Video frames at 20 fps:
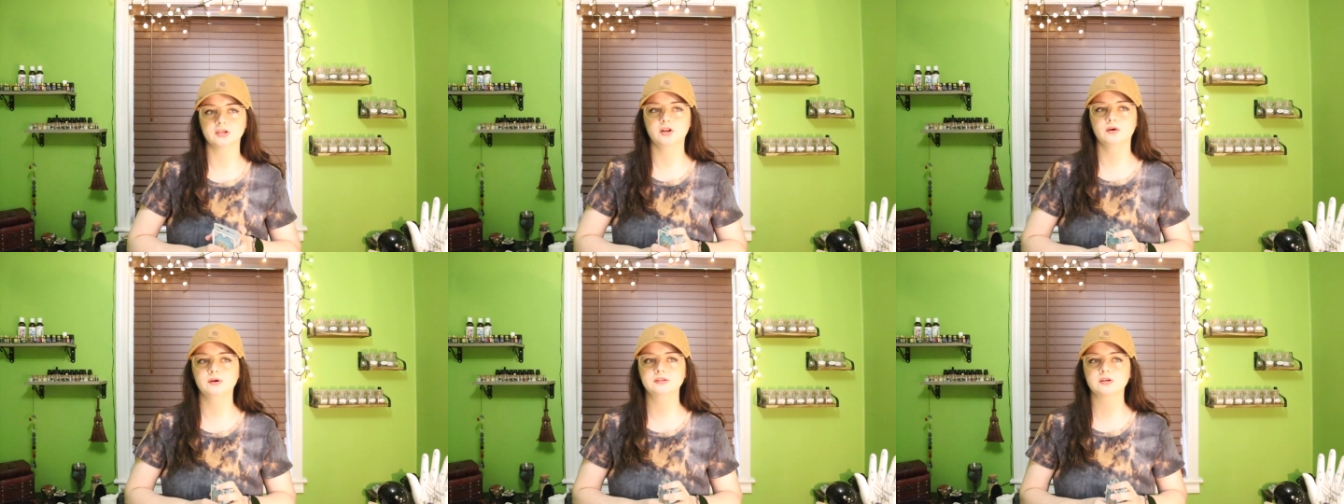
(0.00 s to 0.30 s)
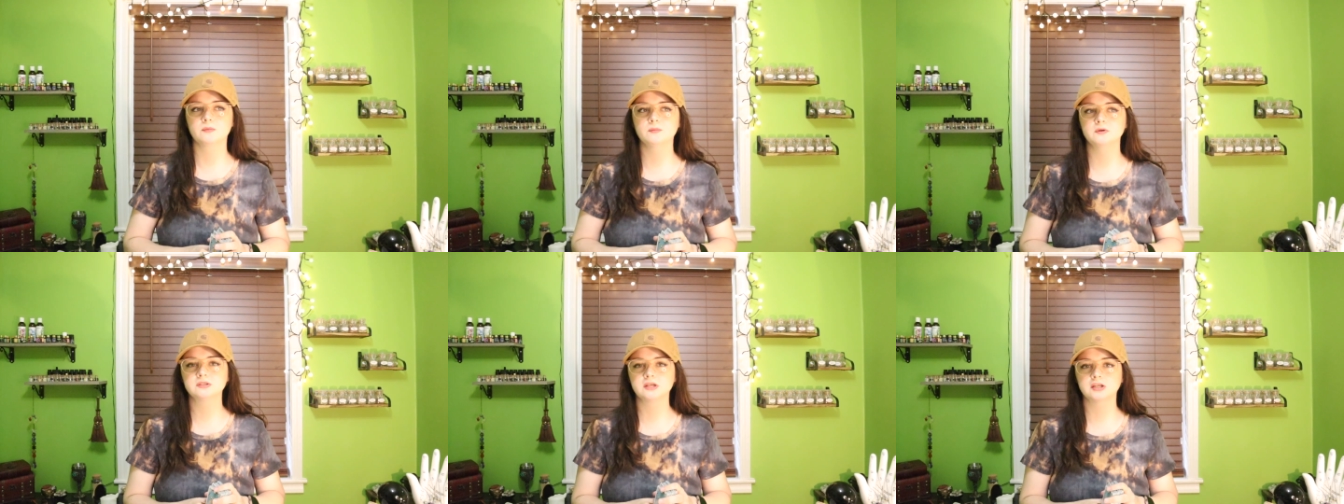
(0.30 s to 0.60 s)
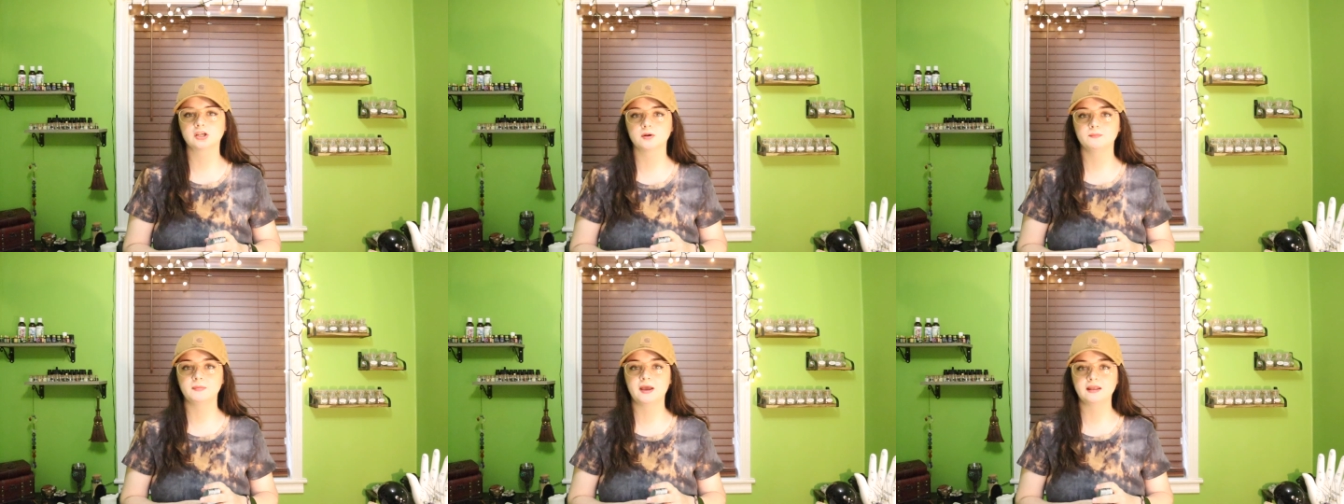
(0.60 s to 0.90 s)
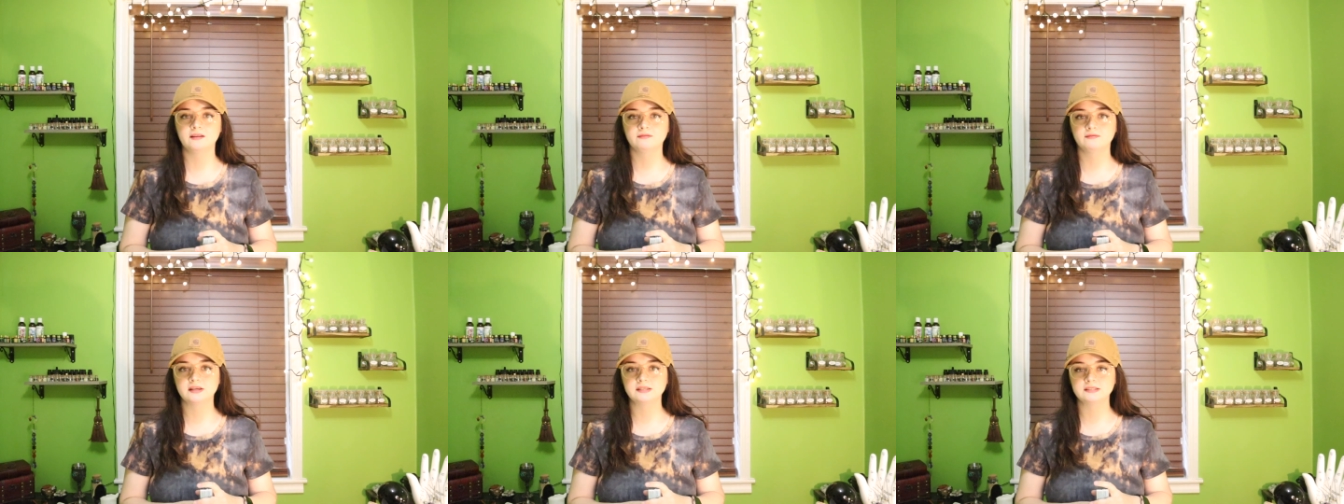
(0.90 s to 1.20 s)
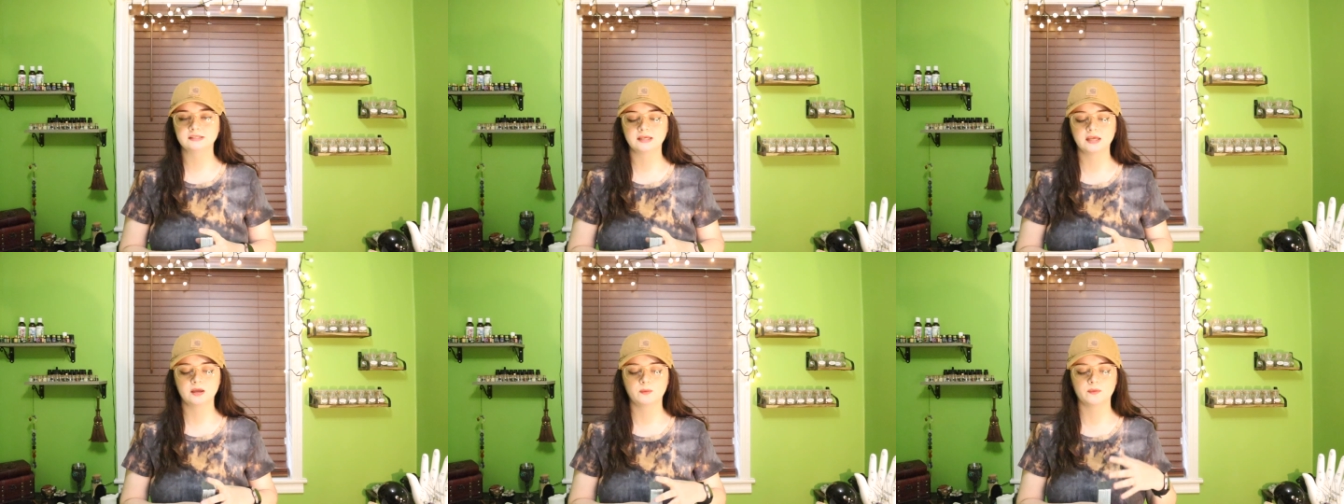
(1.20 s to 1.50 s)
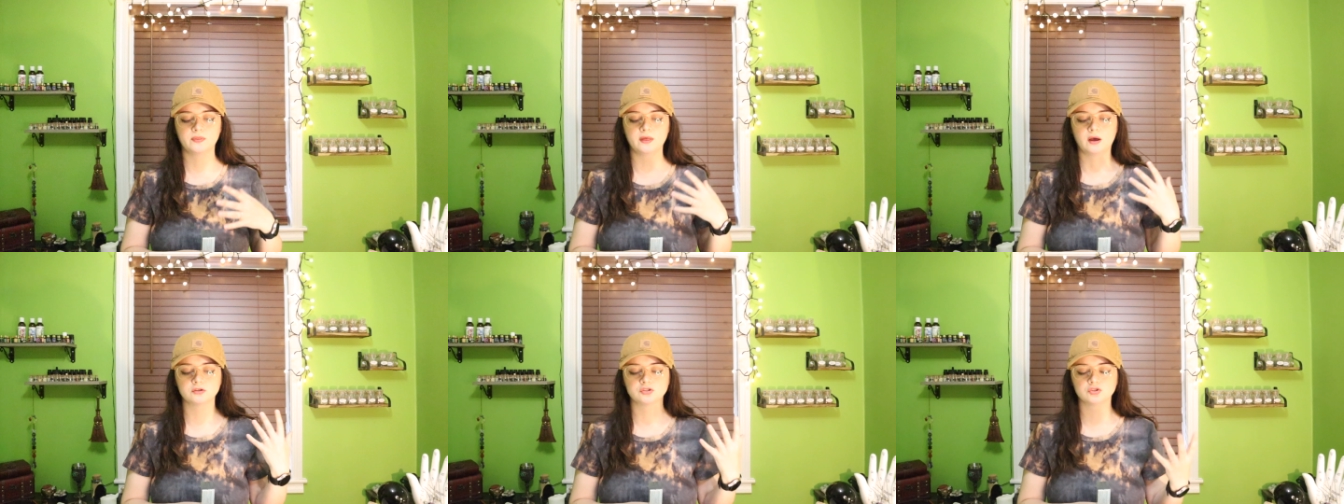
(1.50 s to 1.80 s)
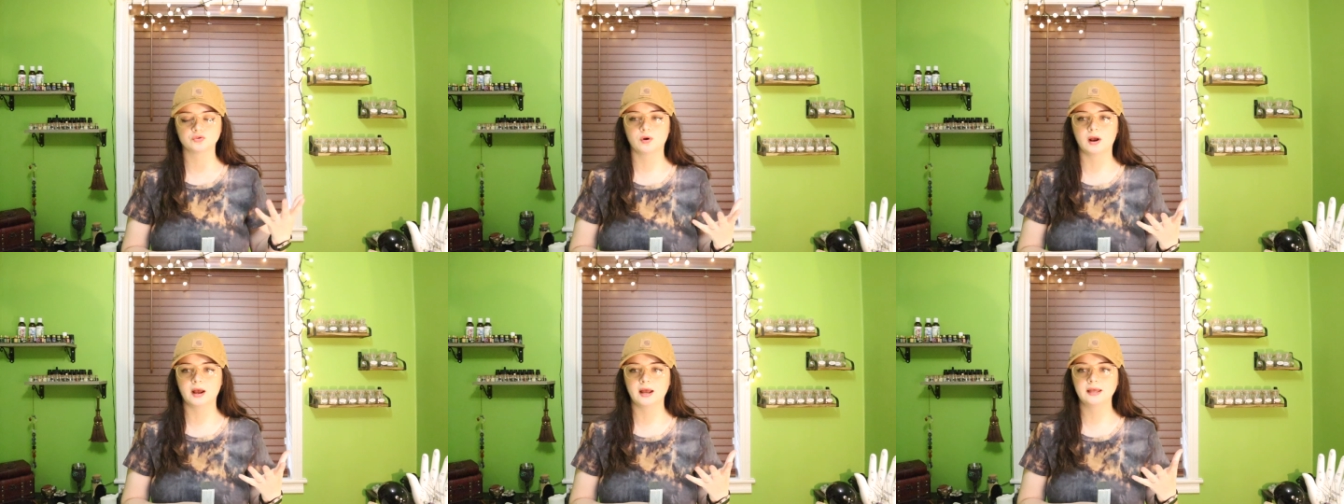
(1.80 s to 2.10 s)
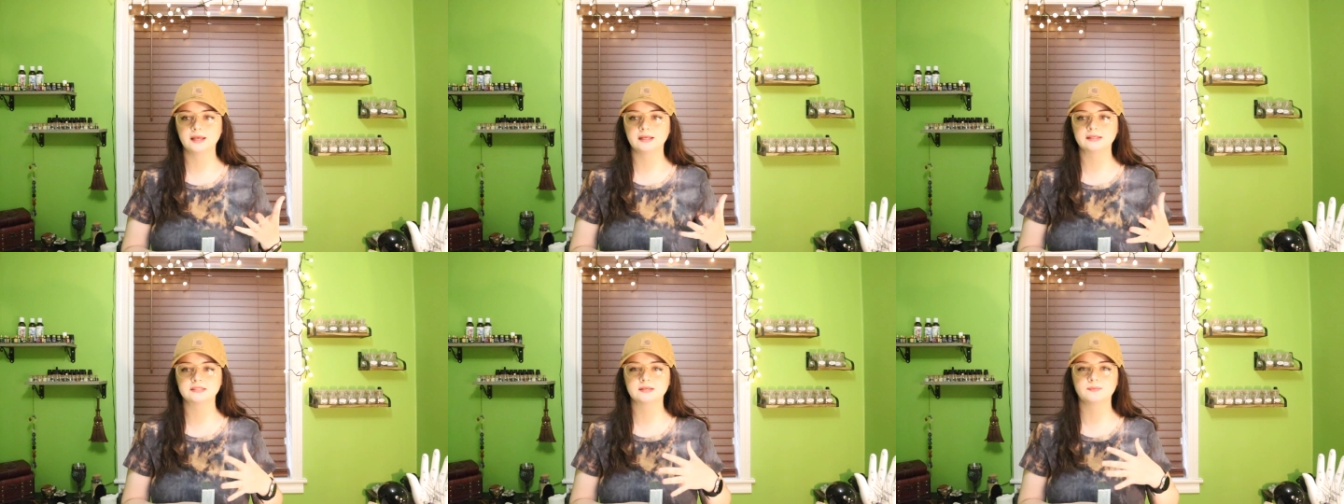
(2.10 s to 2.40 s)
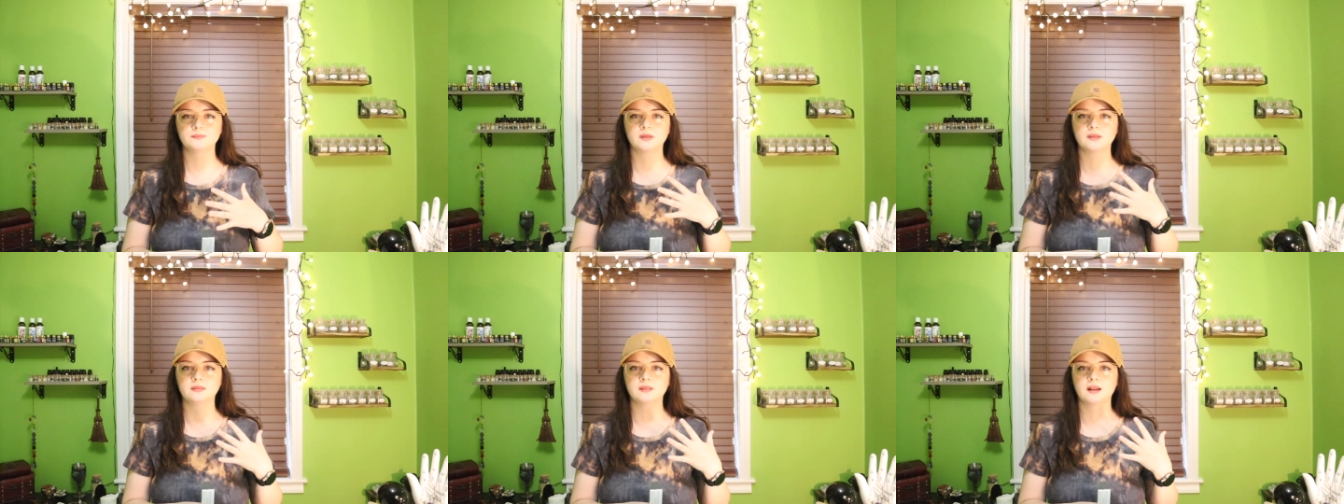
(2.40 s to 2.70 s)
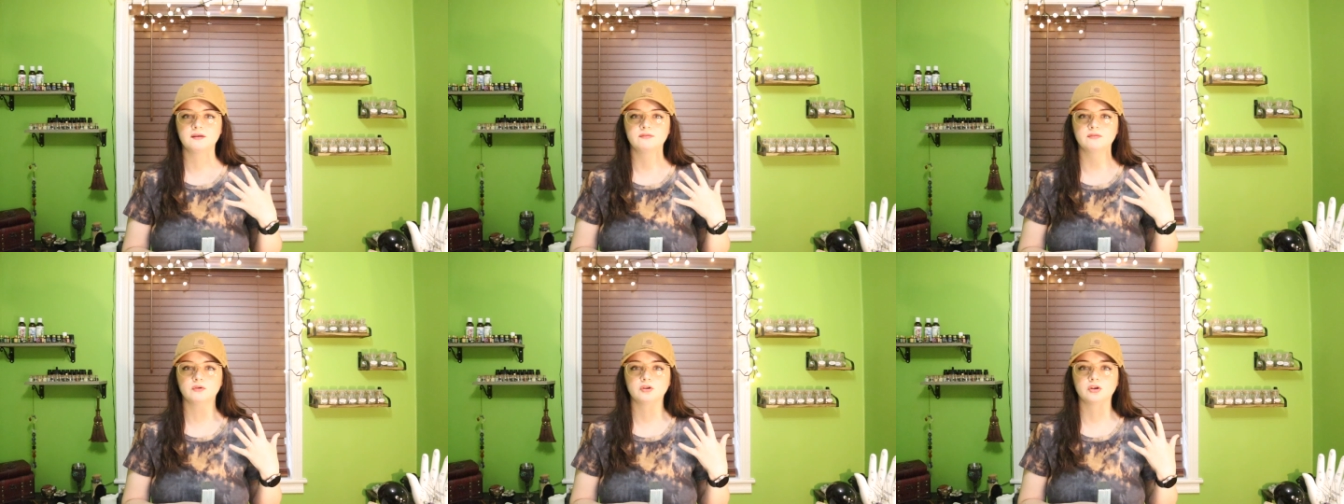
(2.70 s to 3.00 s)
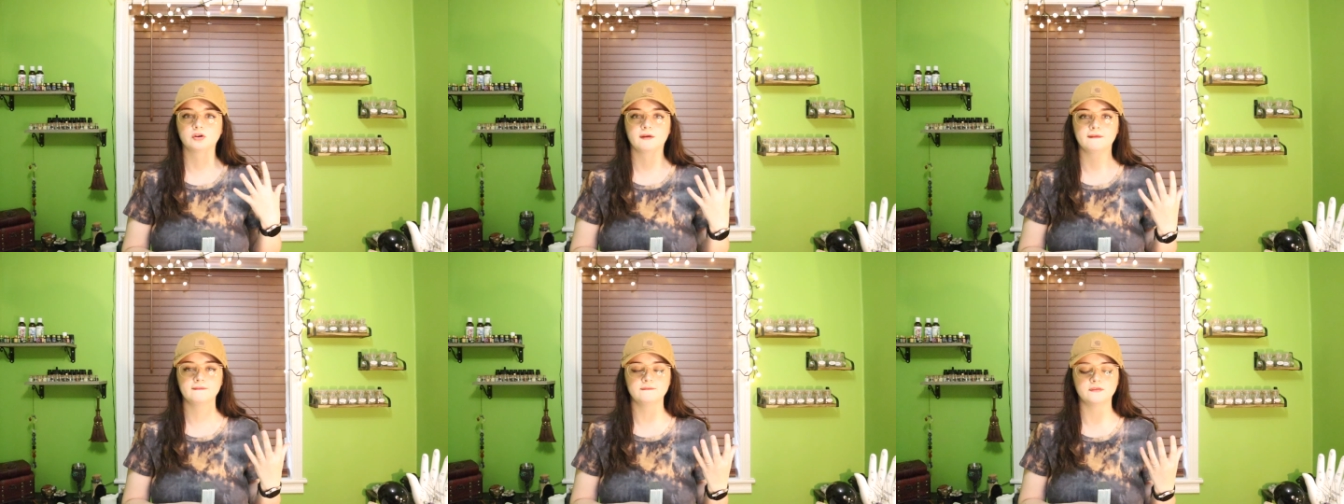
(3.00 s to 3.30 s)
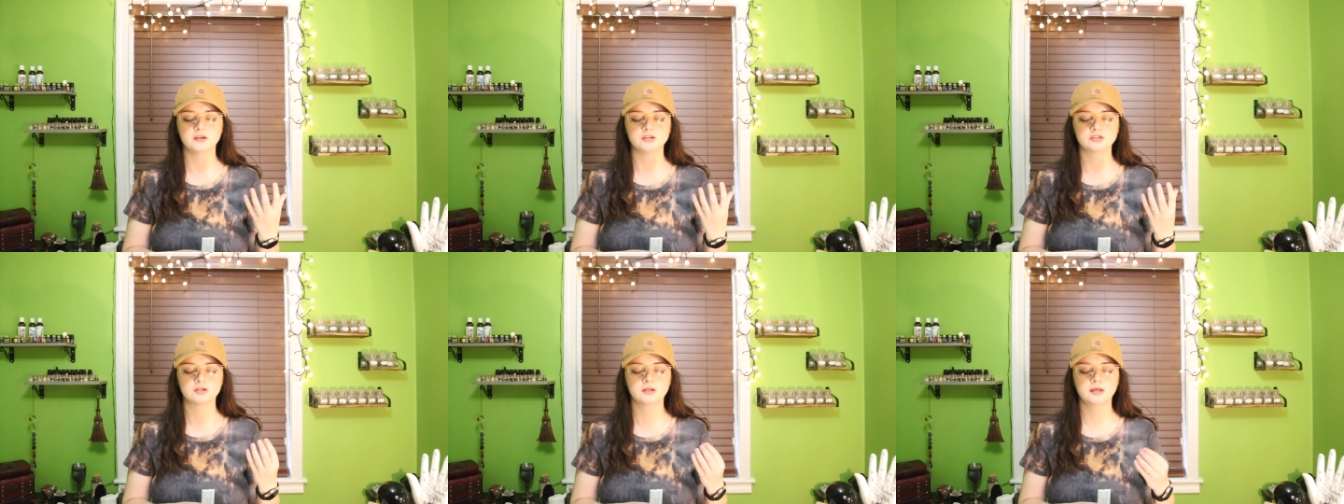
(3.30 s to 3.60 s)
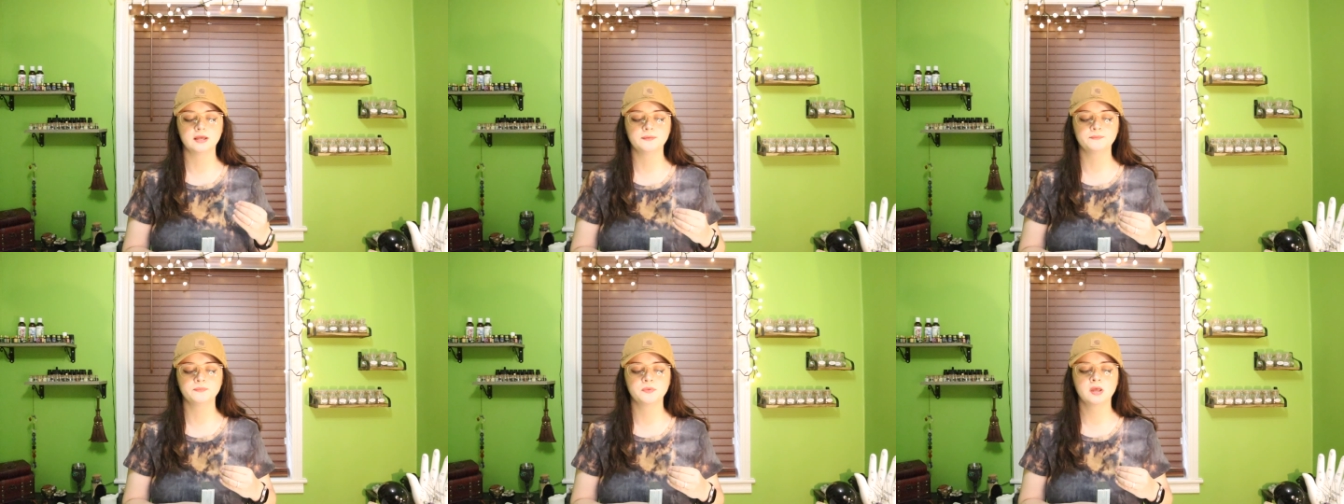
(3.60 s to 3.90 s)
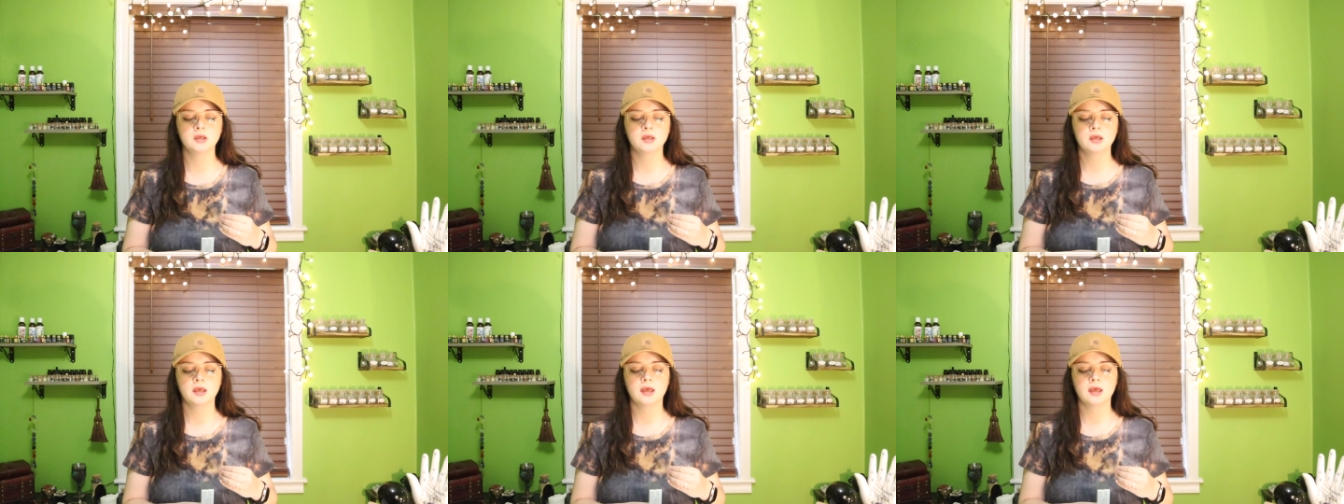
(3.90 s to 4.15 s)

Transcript: You know, it's almost like you're manifesting it without trying. It's something that I feel you're envisioning.